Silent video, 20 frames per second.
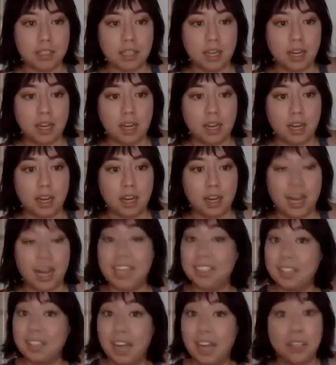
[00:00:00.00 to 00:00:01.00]

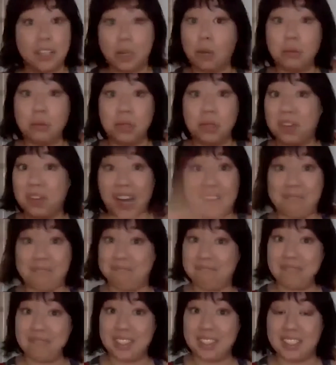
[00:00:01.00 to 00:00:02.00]
I don't do that.
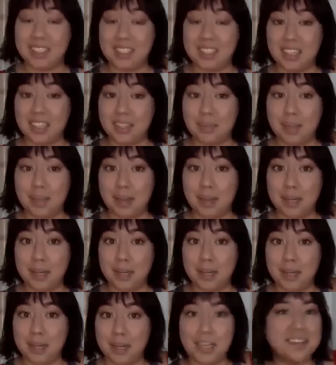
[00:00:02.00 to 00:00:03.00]
That's just not something I'm
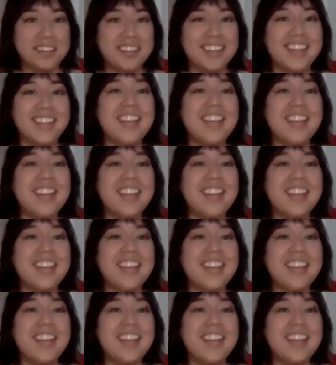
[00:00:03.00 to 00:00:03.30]
going to do.